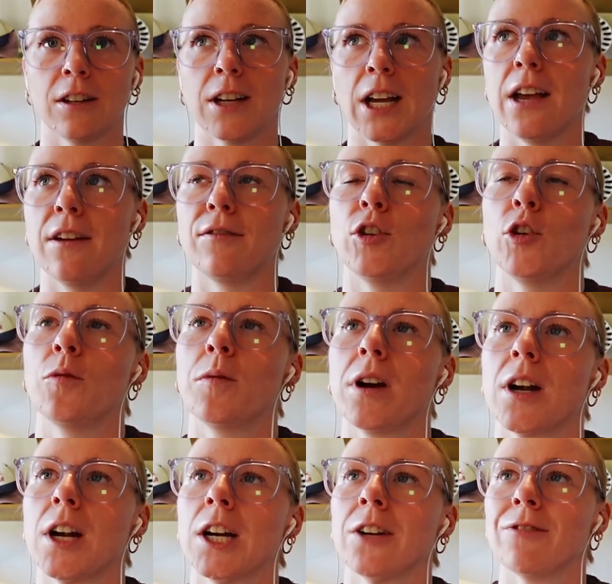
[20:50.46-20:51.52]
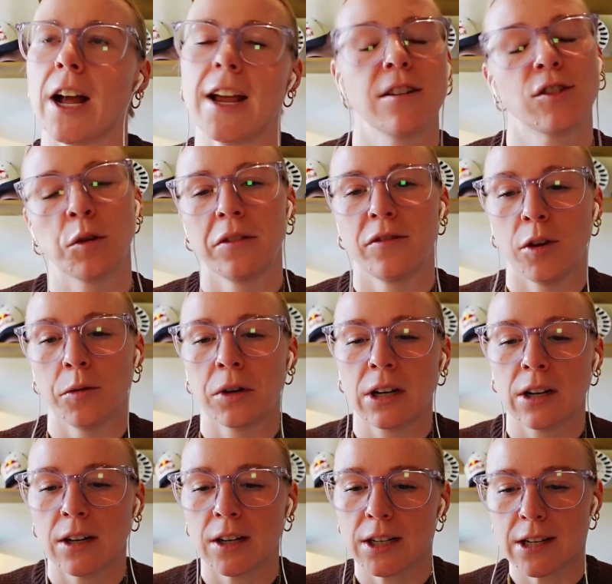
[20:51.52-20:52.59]
If you
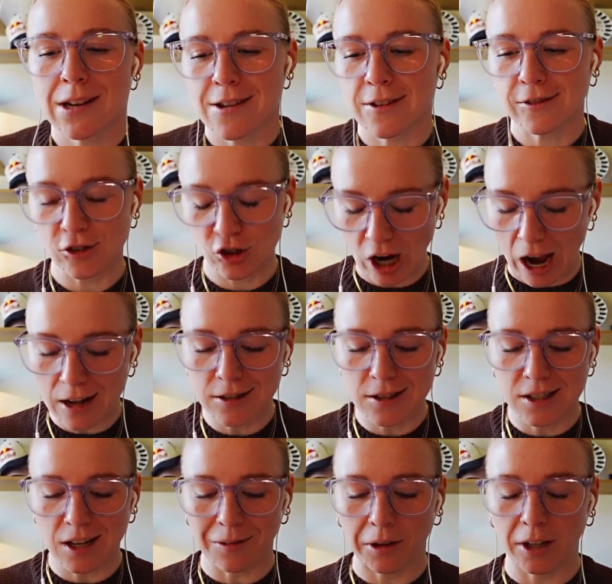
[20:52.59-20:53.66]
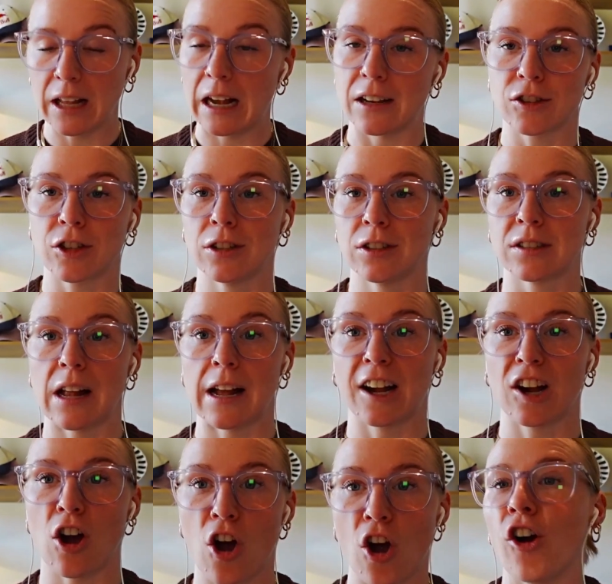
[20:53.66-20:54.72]
were chatting to someone, they ask you, it's like,
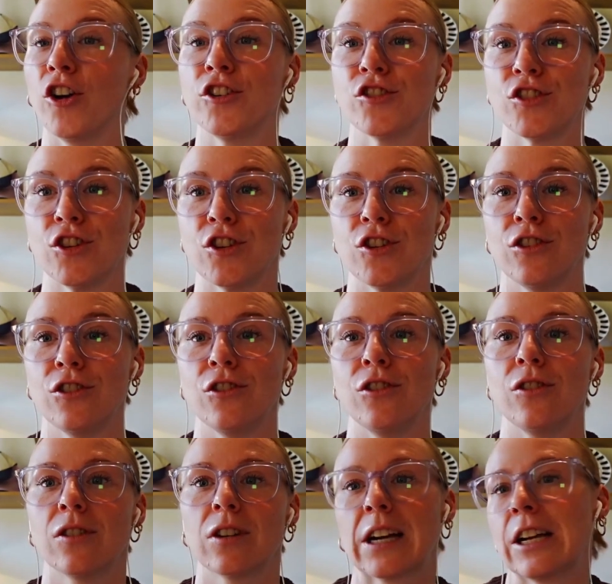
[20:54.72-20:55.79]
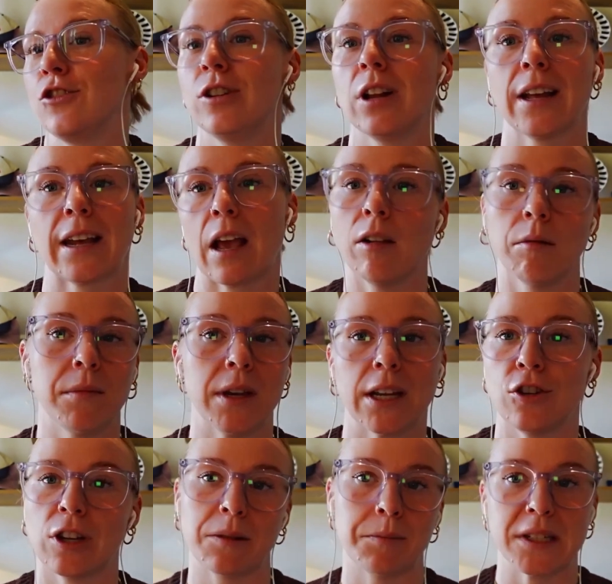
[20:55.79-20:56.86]
can you like help me? Can
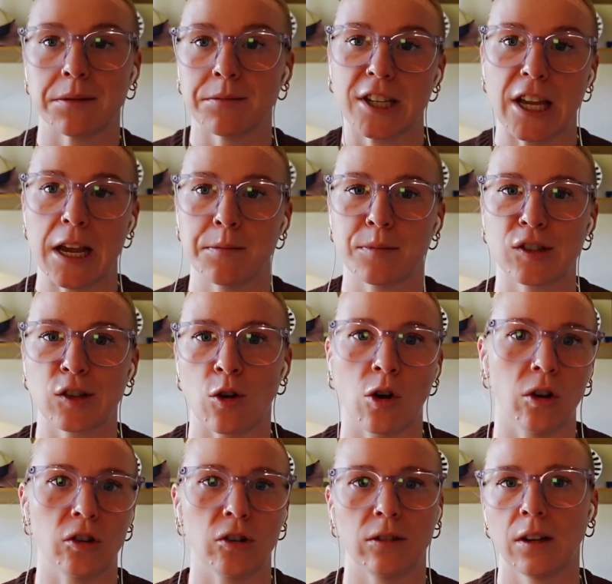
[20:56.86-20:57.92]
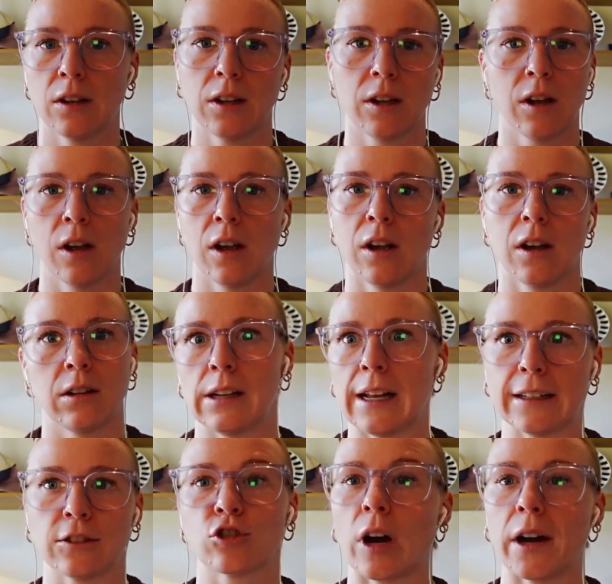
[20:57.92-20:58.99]
you give me some tips on
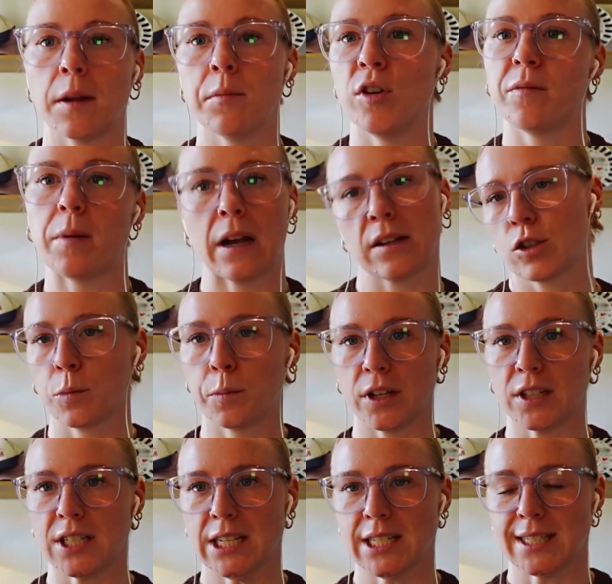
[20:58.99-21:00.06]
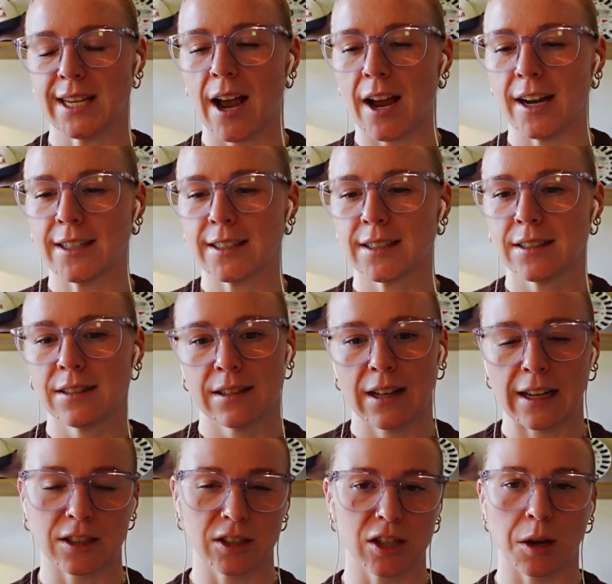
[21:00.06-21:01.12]
like trying to move faster or put it to the side?
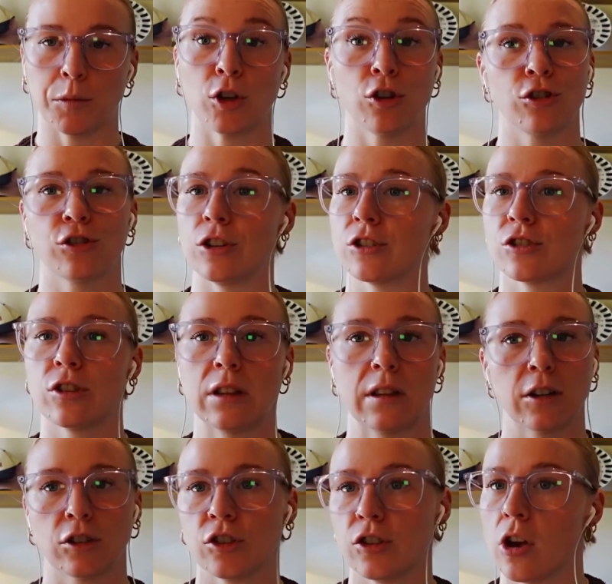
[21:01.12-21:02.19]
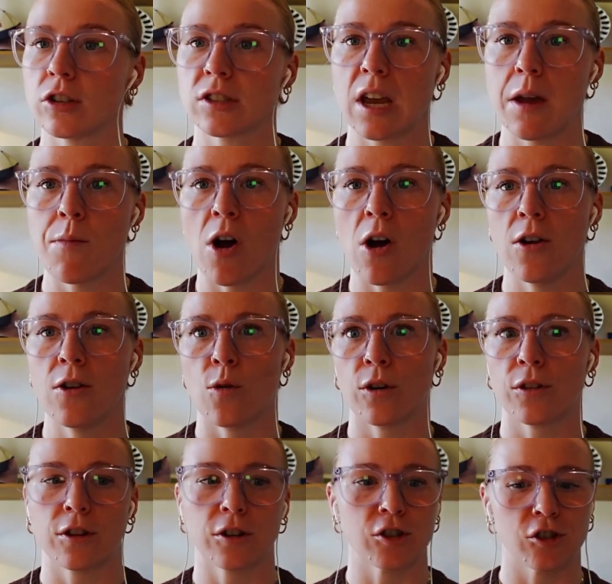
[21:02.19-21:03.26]
Like to someone who's they're just came out or
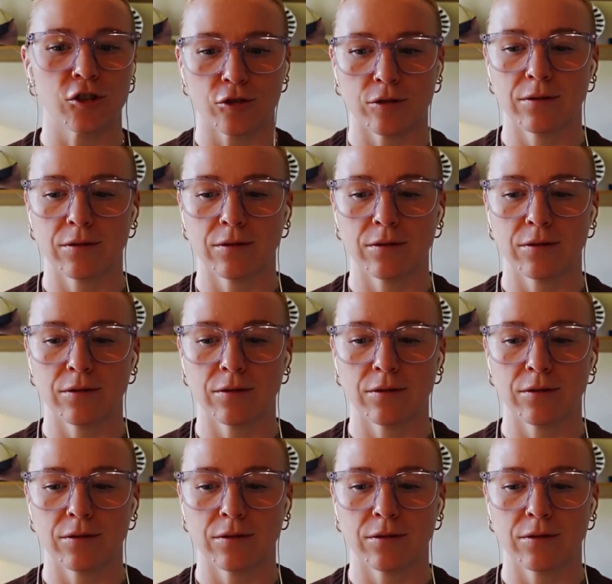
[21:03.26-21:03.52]
they're just,